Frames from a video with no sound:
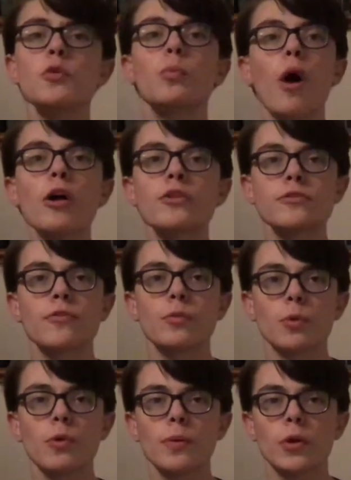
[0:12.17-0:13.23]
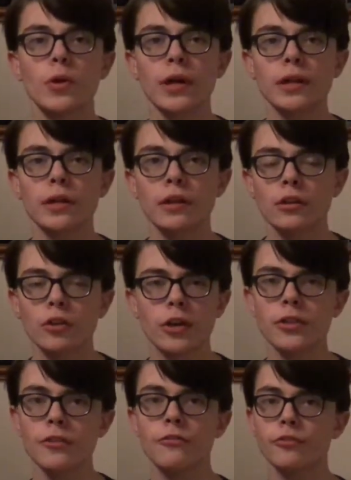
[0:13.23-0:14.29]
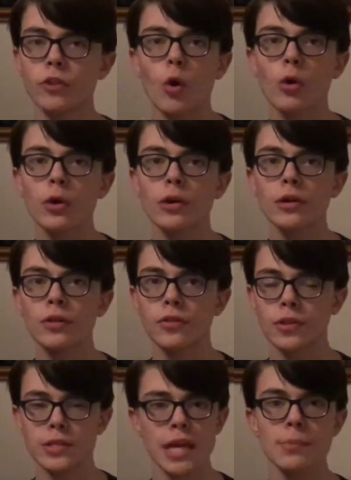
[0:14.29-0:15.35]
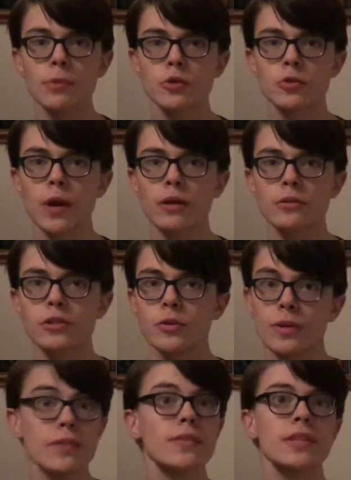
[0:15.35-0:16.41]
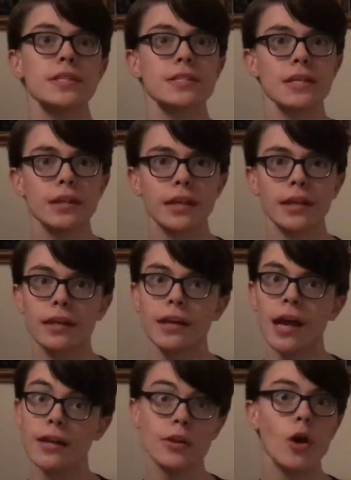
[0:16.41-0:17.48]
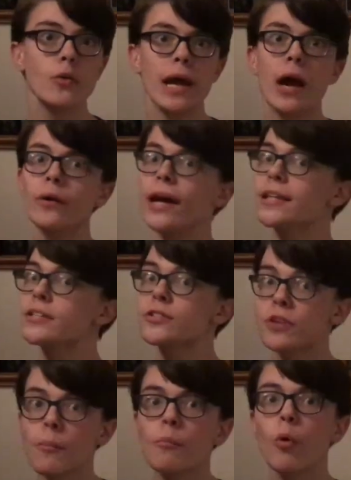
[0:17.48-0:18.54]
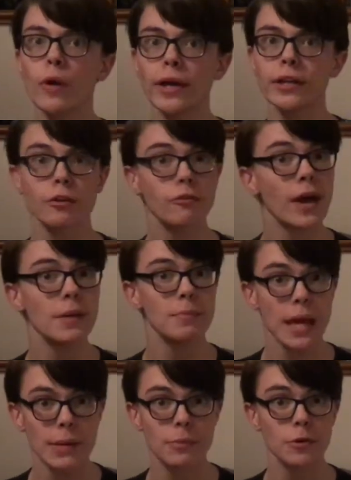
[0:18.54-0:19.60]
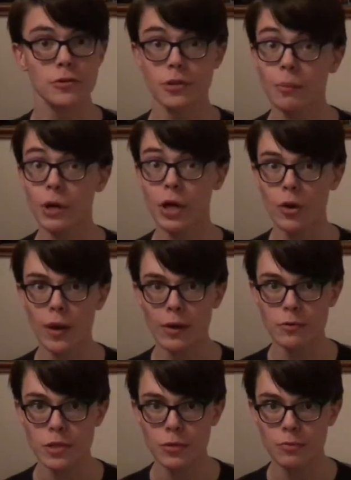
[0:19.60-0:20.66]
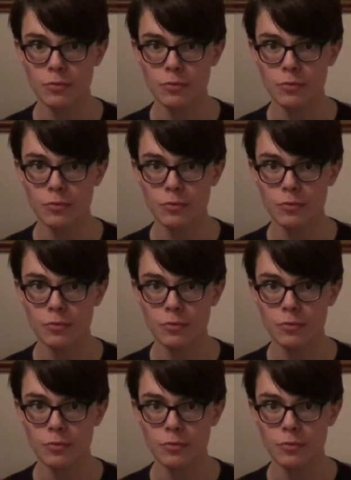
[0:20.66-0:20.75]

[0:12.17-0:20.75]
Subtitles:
the walls of the room you're in. Look at the floor, the tables around you, even the ceiling. No doubt at some point you'll find paper somewhere around you.